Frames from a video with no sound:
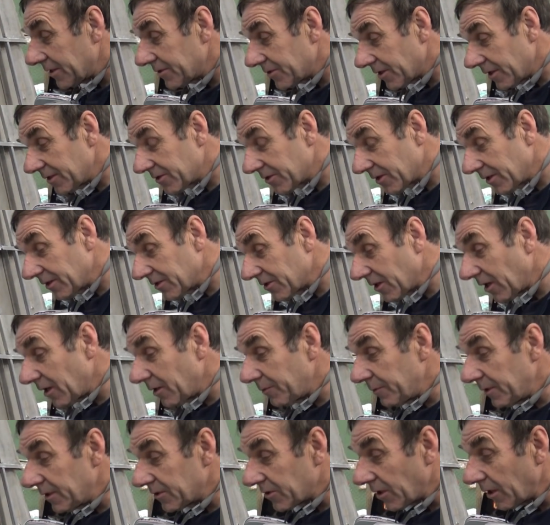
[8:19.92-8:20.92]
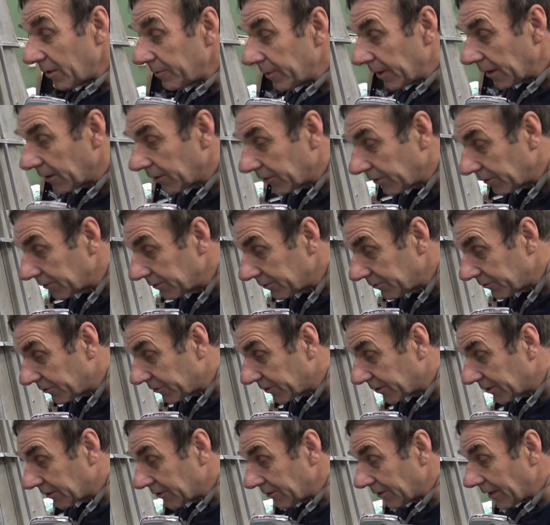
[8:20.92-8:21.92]
It's going to be a good
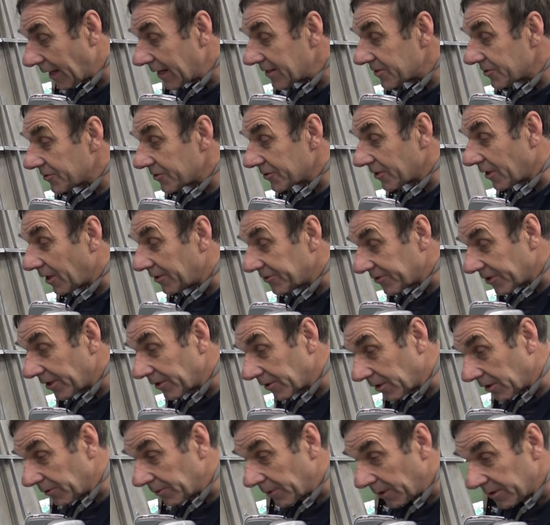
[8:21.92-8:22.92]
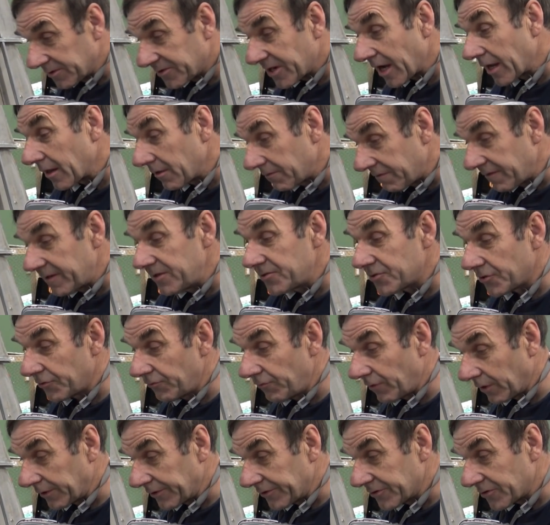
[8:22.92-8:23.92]
exercise. So you've got to take the fins and
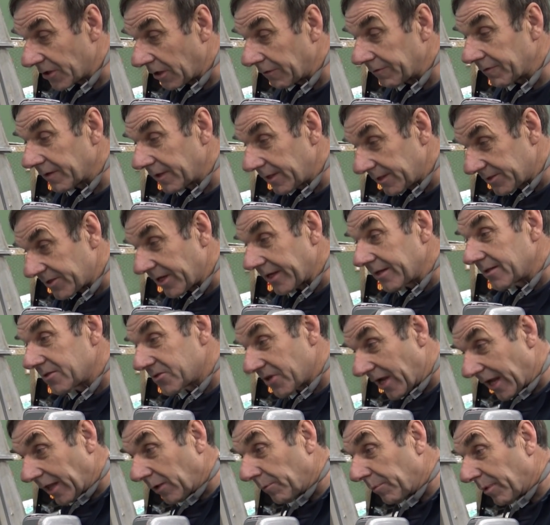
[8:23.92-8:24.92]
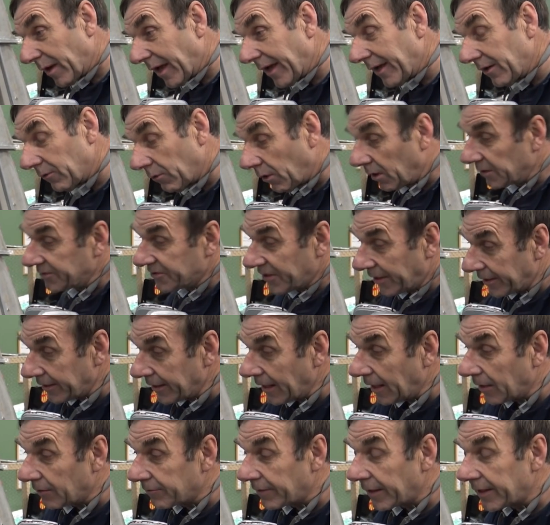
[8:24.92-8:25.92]
rudders off, and then take the tail plane, or take the
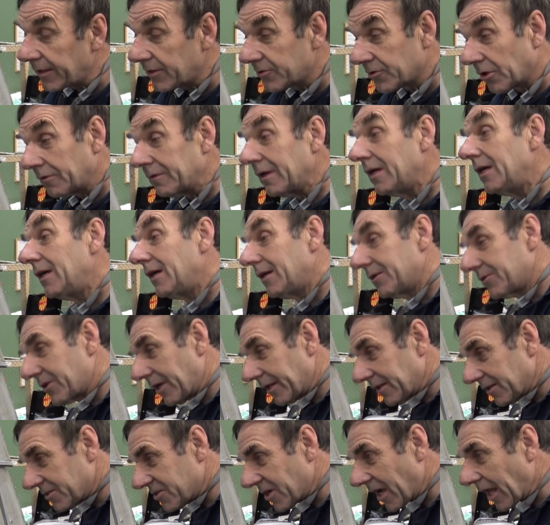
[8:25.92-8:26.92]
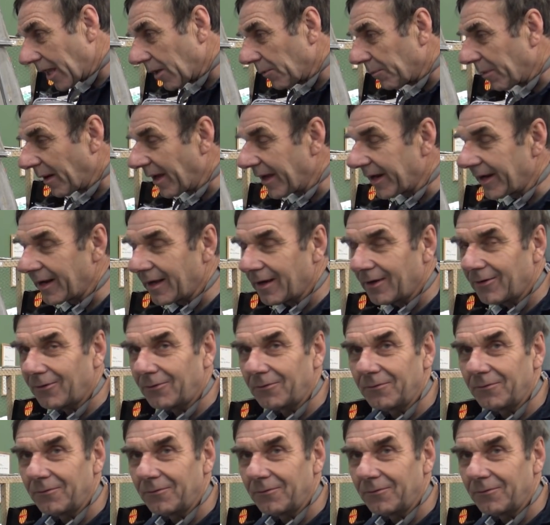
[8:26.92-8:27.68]
elevators off, take the tail plane out.